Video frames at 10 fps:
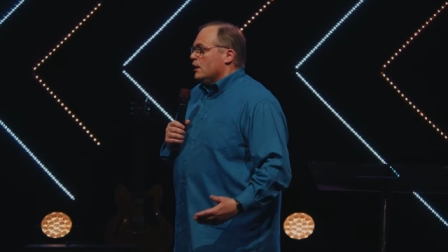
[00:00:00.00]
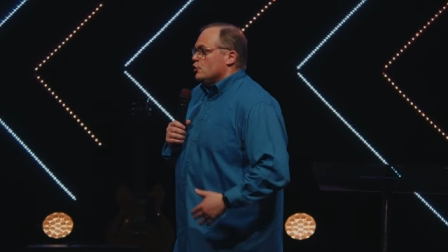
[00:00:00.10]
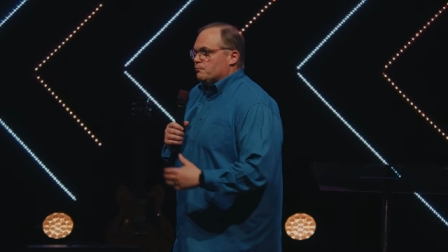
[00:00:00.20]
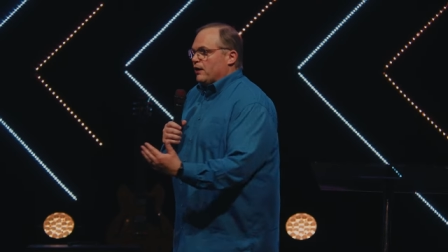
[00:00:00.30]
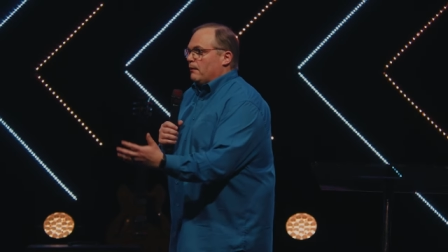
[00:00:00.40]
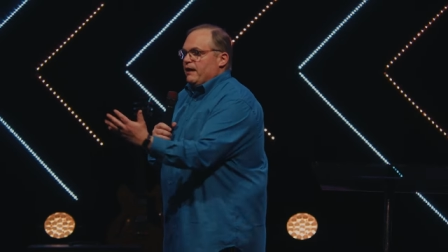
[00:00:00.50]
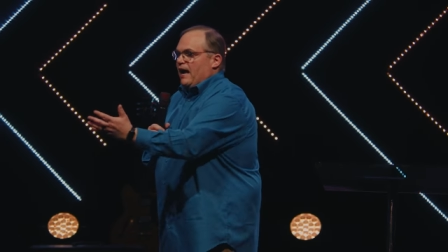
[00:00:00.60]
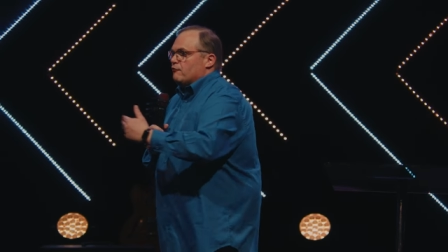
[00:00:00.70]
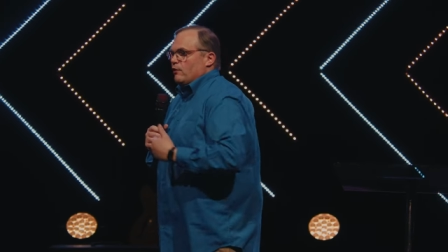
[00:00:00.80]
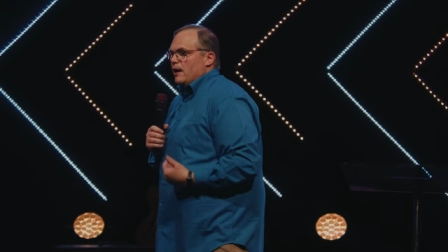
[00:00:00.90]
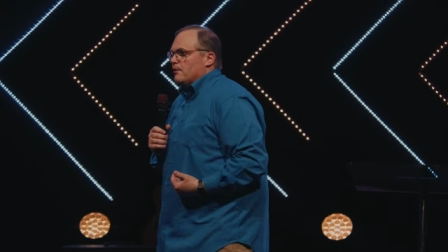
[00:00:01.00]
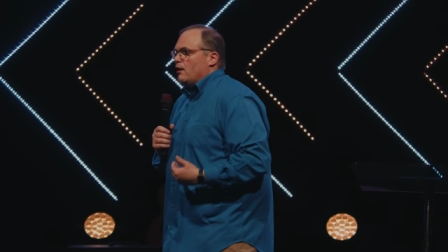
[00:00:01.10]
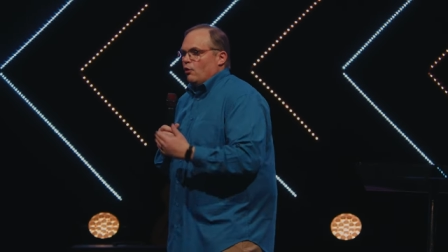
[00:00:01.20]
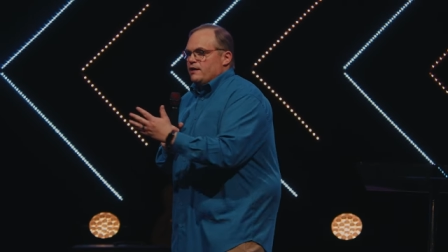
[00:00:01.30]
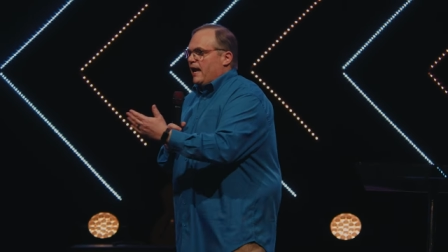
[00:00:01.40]
You probably have grandma
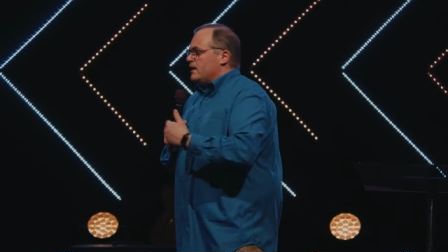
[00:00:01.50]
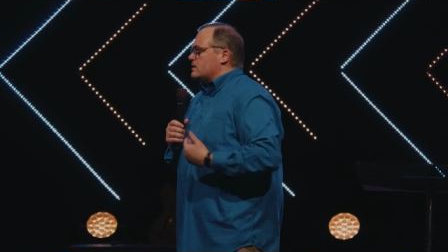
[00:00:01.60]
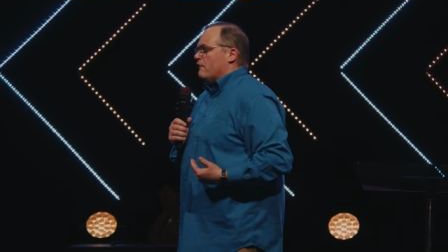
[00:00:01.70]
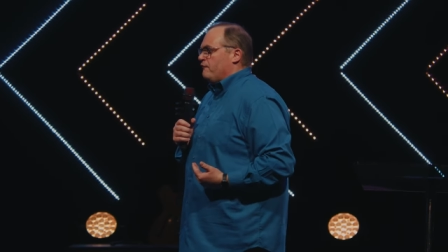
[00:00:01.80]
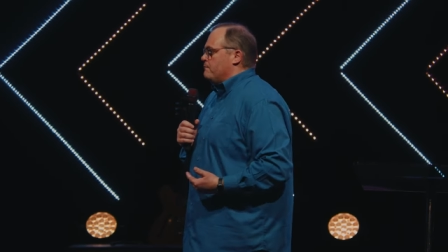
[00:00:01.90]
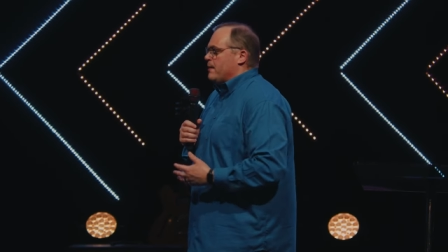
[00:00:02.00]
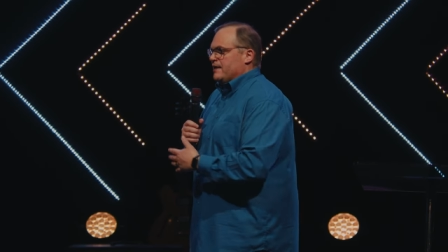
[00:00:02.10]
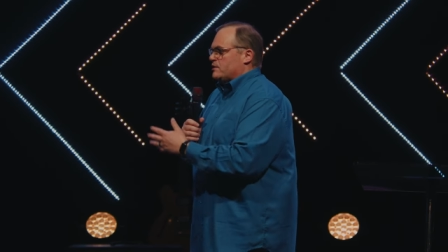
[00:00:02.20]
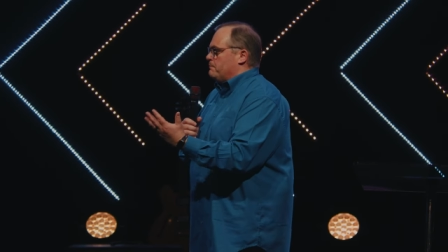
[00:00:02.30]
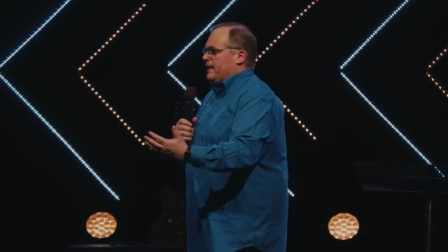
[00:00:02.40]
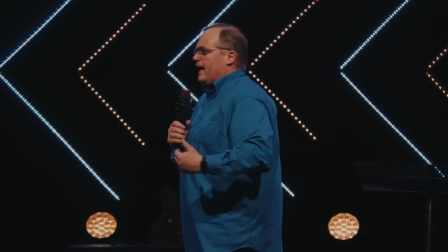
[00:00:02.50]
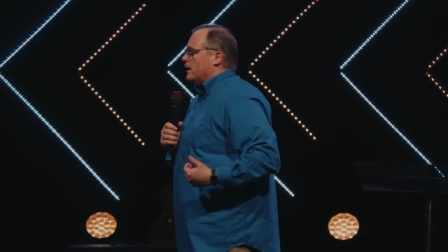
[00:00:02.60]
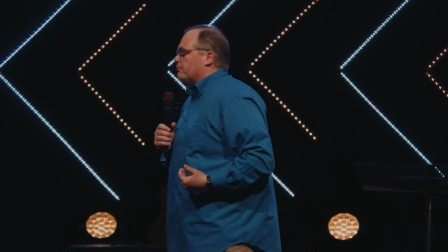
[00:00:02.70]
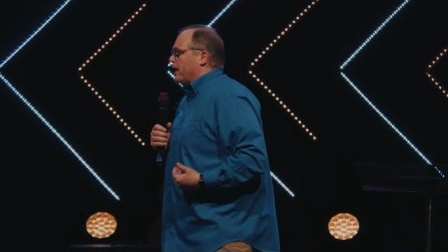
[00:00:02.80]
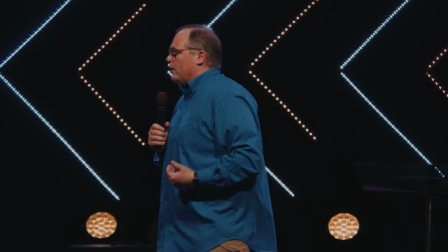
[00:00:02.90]
or nana's best banana
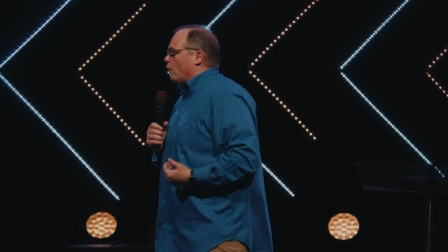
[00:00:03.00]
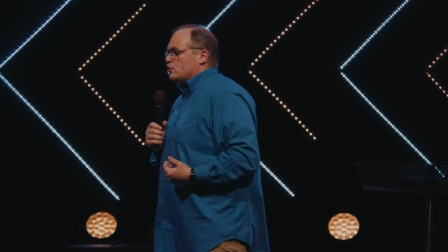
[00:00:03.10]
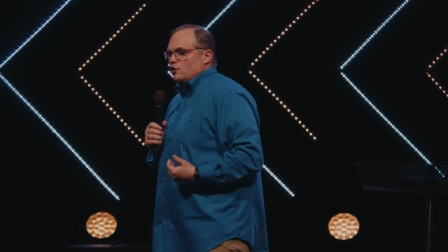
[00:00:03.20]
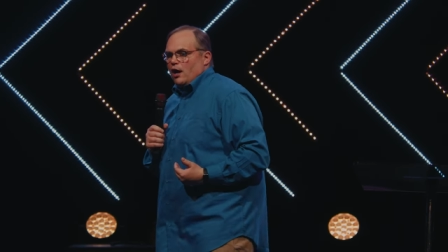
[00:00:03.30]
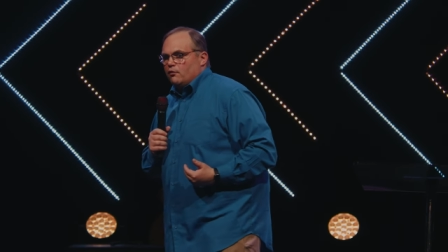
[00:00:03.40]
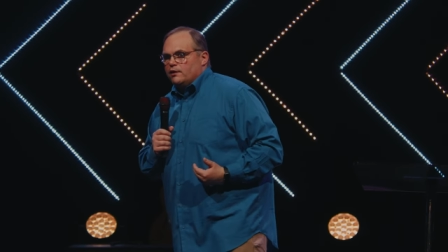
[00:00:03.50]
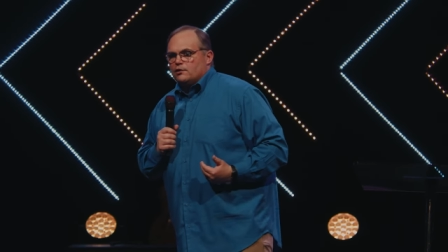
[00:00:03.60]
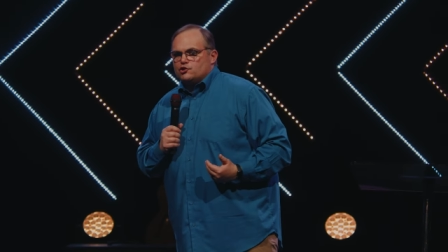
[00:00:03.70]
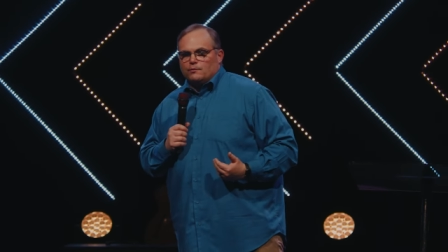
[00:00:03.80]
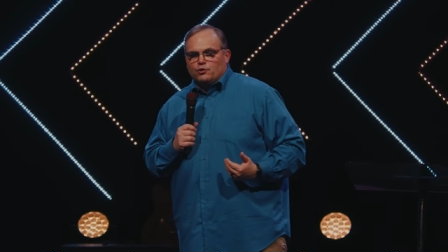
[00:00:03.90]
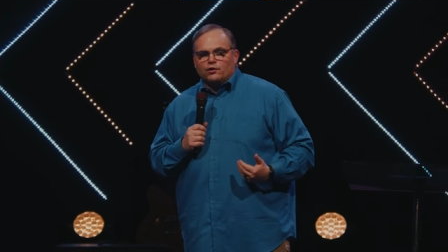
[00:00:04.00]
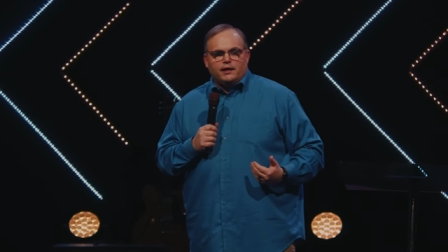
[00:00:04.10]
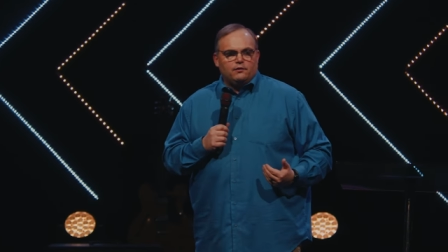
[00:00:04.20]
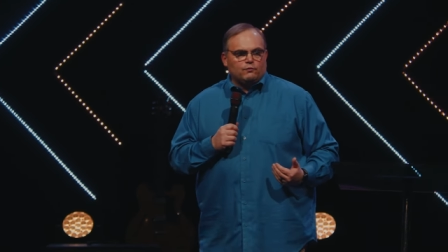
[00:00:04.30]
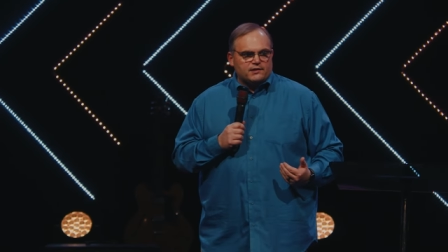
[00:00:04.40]
bread or chocolate chip
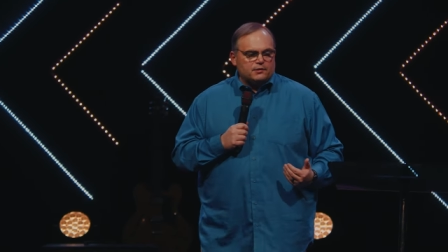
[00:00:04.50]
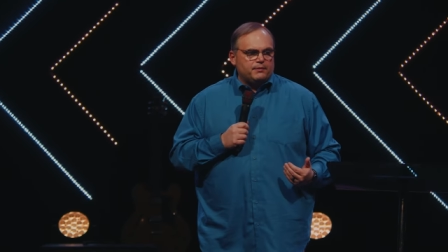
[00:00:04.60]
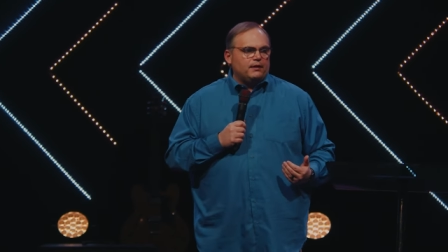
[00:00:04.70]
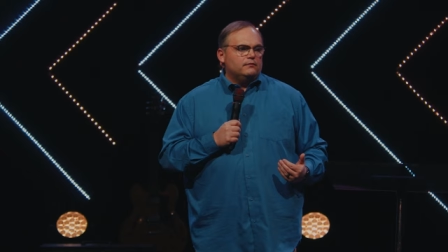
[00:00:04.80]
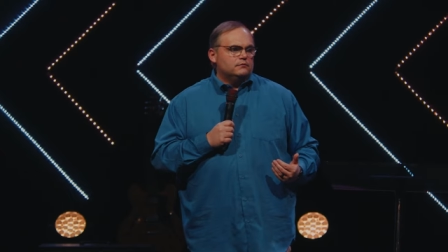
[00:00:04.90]
cookie recipe.